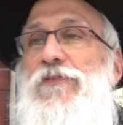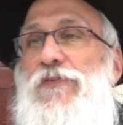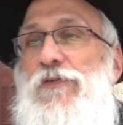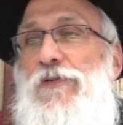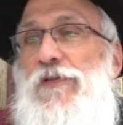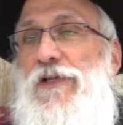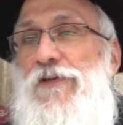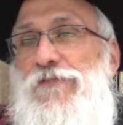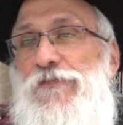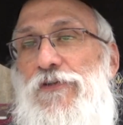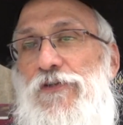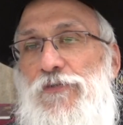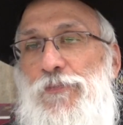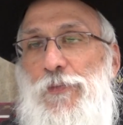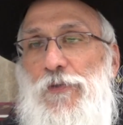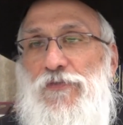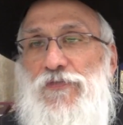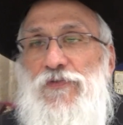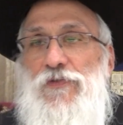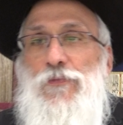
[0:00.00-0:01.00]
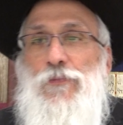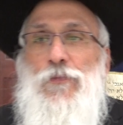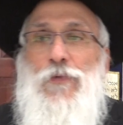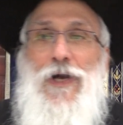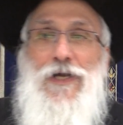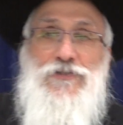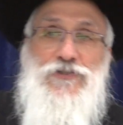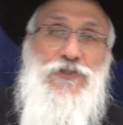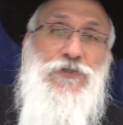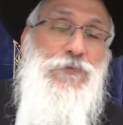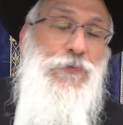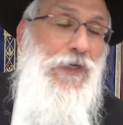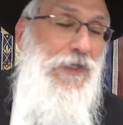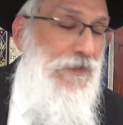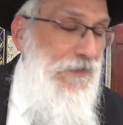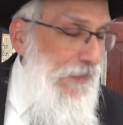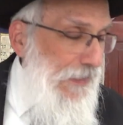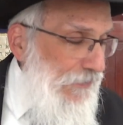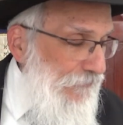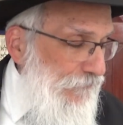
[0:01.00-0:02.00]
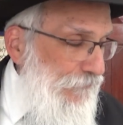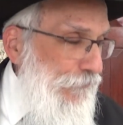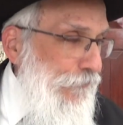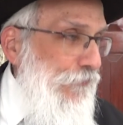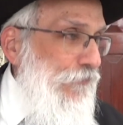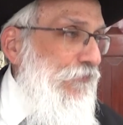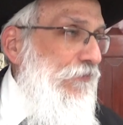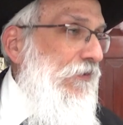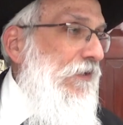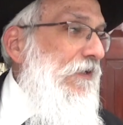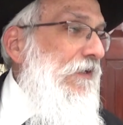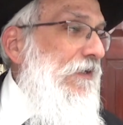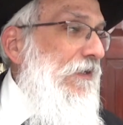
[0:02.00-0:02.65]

So therefore, you're supposed to wash your right hand first